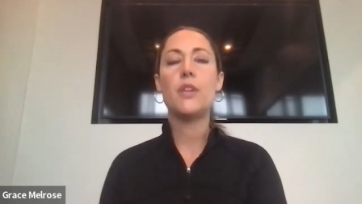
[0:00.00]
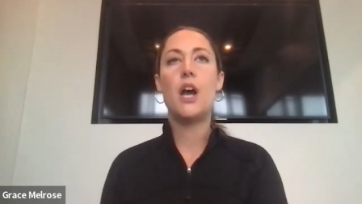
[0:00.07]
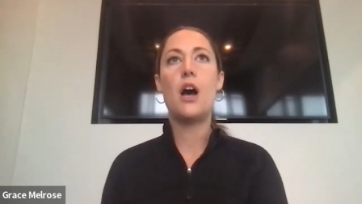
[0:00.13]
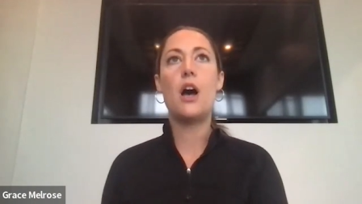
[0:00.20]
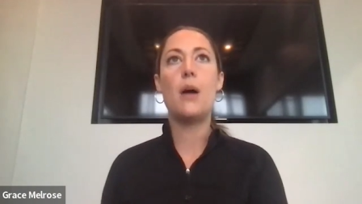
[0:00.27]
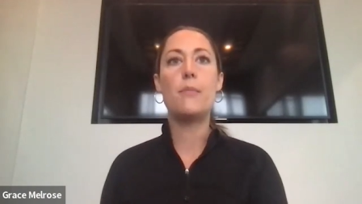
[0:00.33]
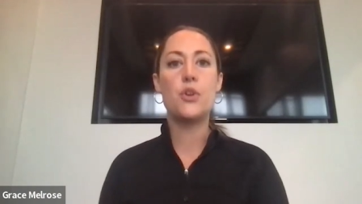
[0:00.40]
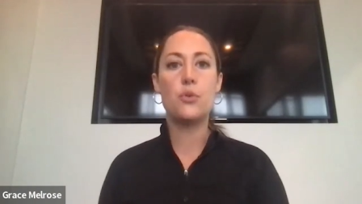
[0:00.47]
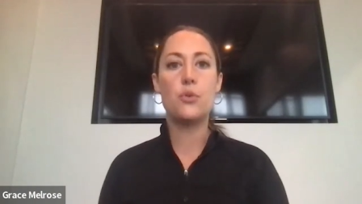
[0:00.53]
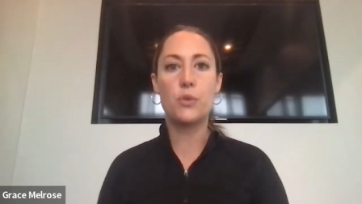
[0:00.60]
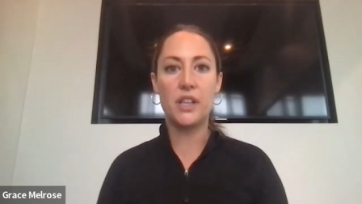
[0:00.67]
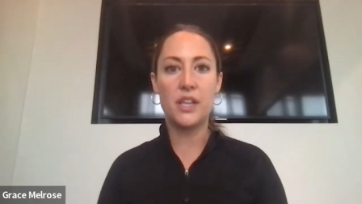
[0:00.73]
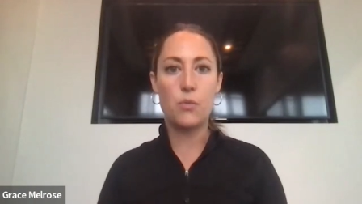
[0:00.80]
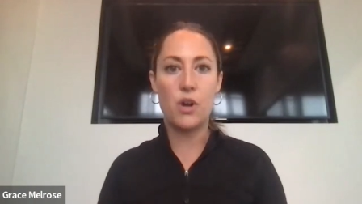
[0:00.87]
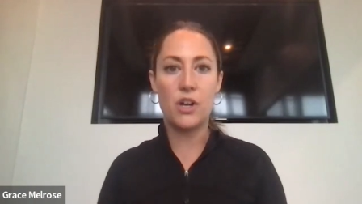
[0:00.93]
um, who
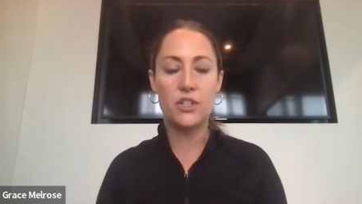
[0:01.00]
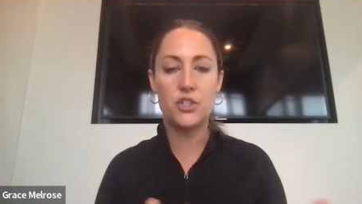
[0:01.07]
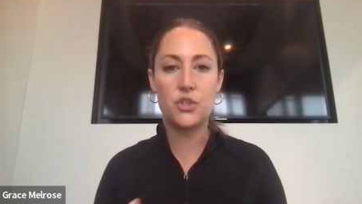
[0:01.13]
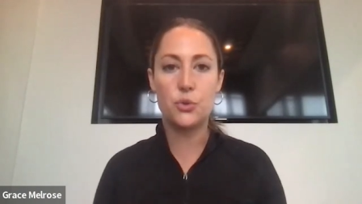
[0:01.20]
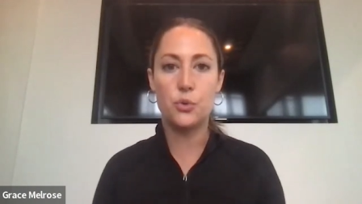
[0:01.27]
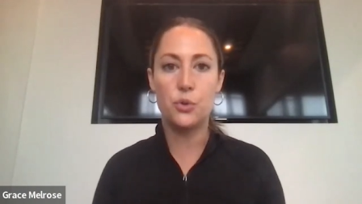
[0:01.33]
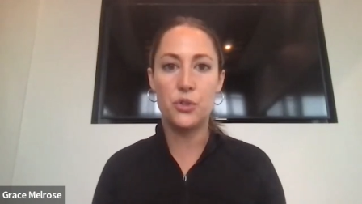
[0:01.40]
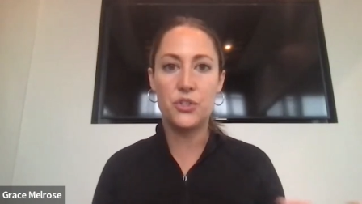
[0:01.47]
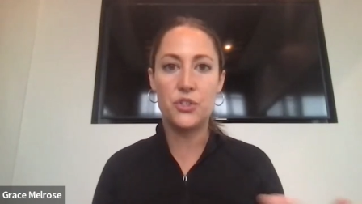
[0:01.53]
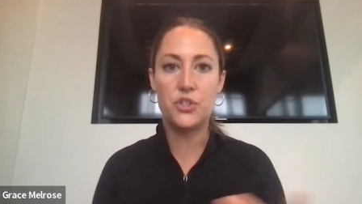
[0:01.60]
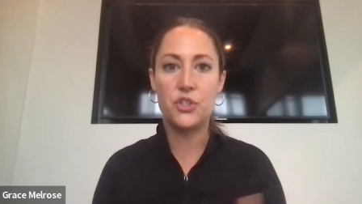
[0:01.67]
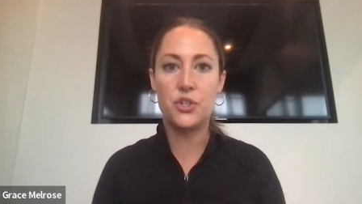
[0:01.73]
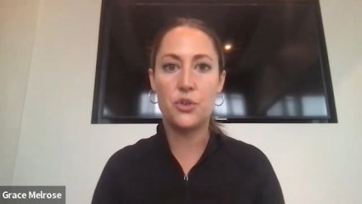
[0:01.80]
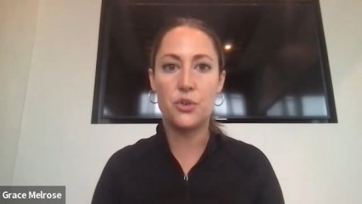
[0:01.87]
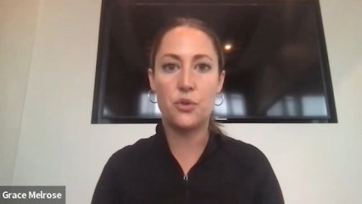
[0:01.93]
really wants tools
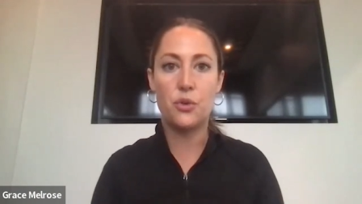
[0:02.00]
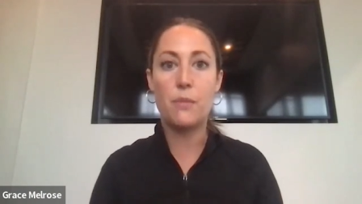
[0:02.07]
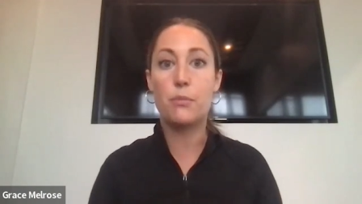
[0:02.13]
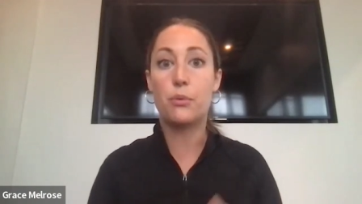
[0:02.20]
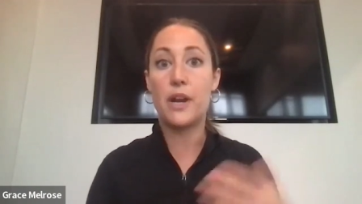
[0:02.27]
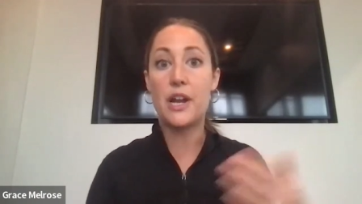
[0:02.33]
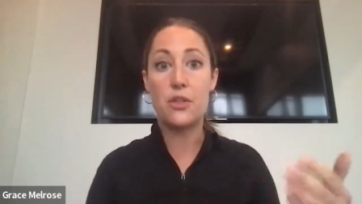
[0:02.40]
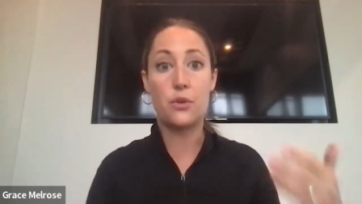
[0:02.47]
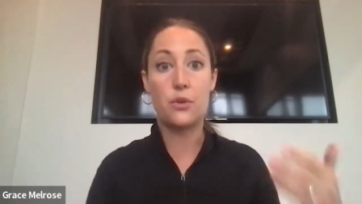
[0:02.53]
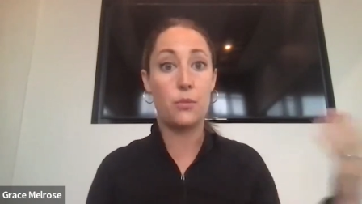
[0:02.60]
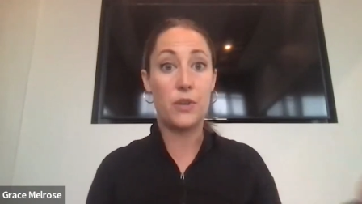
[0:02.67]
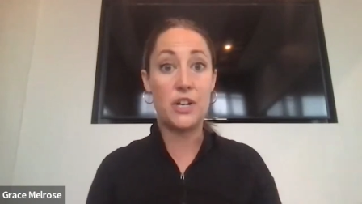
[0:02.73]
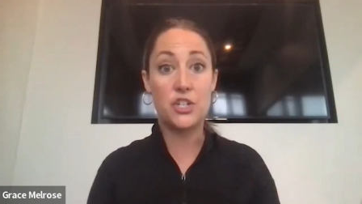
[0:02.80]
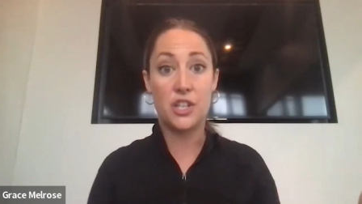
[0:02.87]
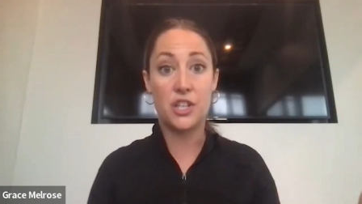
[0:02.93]
to break through and
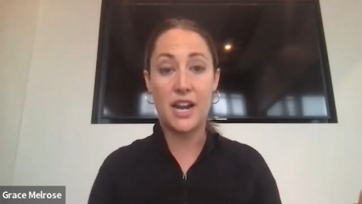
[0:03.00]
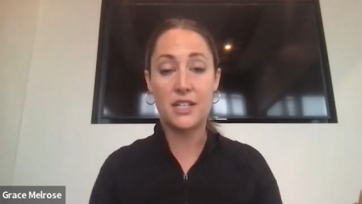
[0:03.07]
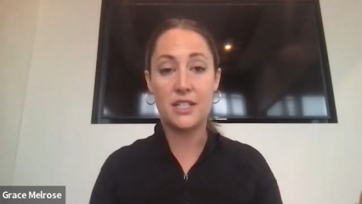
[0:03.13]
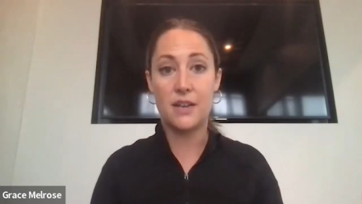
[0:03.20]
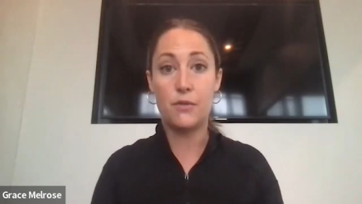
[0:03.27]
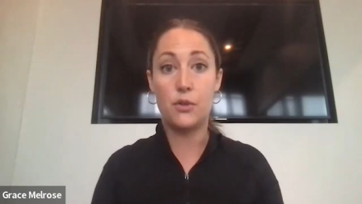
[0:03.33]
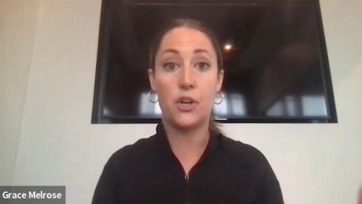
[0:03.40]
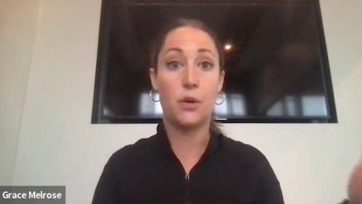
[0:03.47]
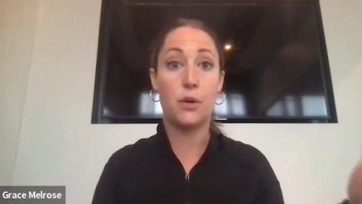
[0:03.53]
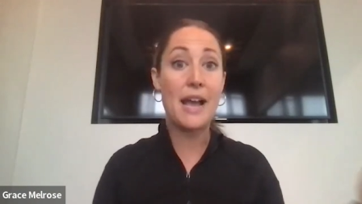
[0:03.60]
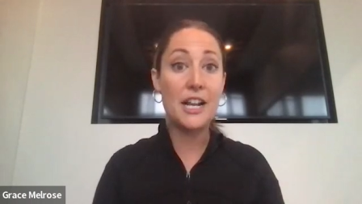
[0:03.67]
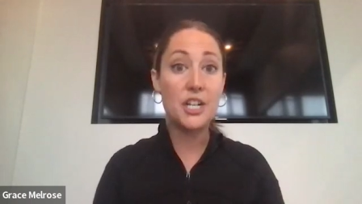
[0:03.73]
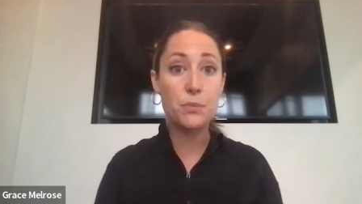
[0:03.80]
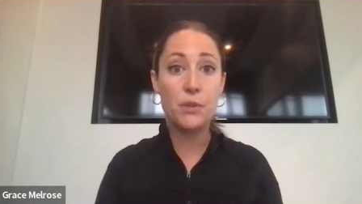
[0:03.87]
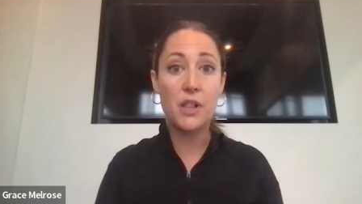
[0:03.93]
reach the next level in our
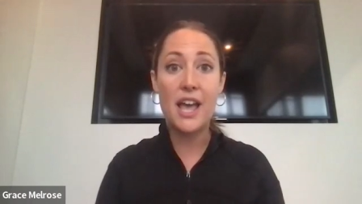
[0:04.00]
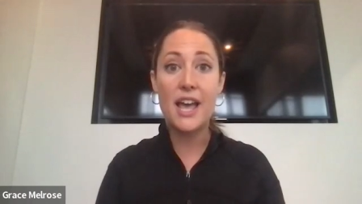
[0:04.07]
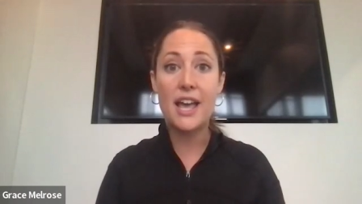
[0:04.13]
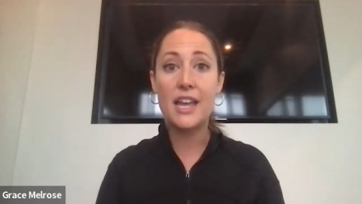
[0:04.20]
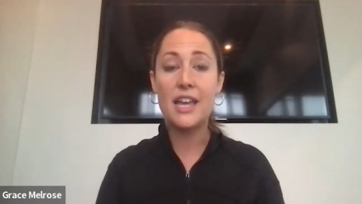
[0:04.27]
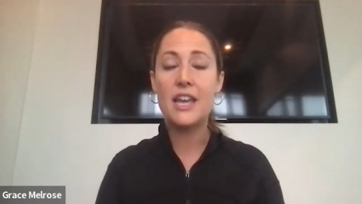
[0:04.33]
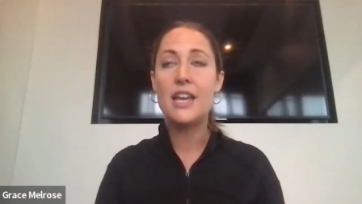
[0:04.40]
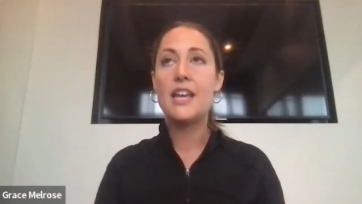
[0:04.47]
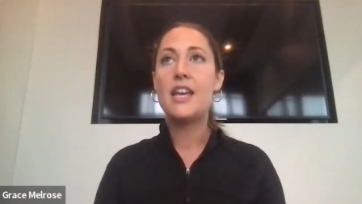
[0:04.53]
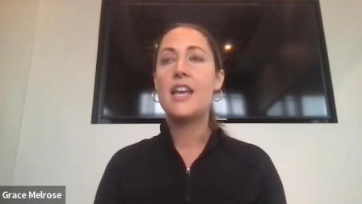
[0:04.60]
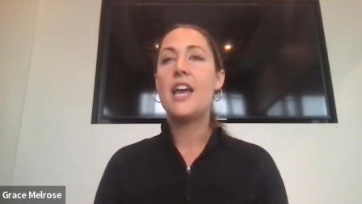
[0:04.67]
match play.